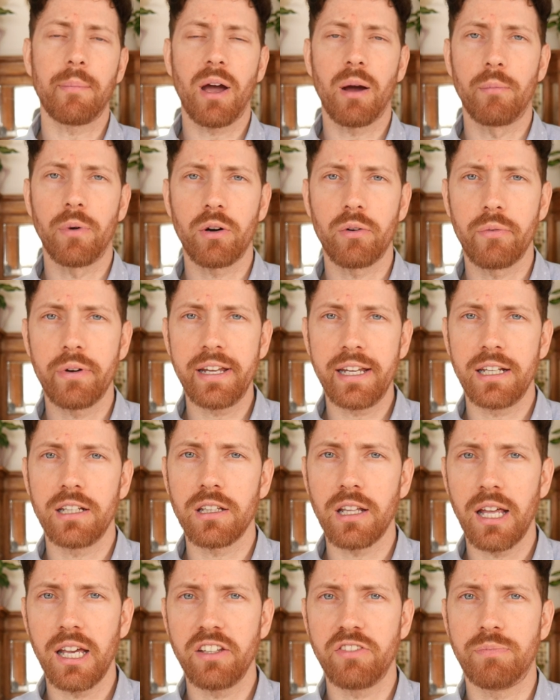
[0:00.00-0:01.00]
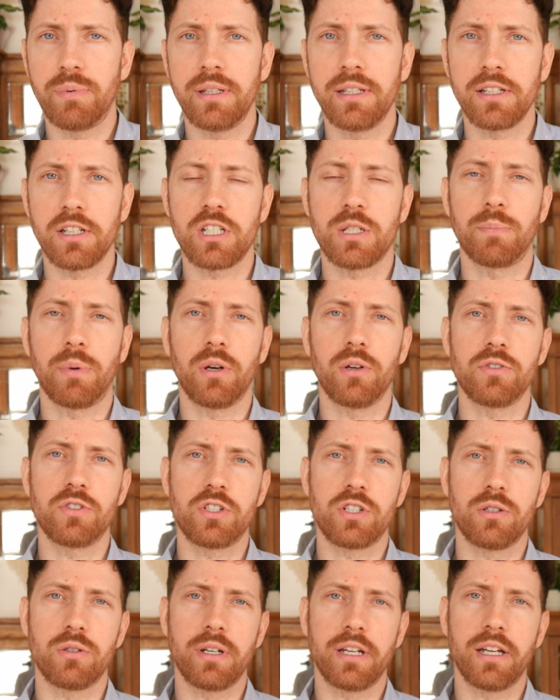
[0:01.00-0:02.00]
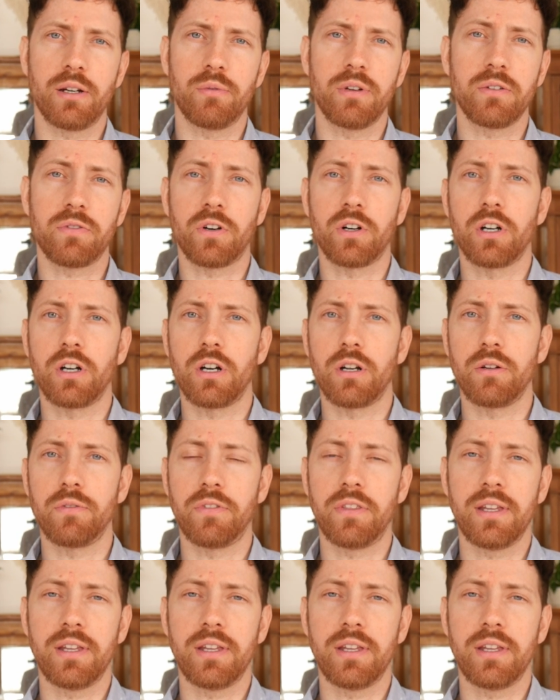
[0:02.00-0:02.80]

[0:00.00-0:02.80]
about marine life being exposed to it. We've heard of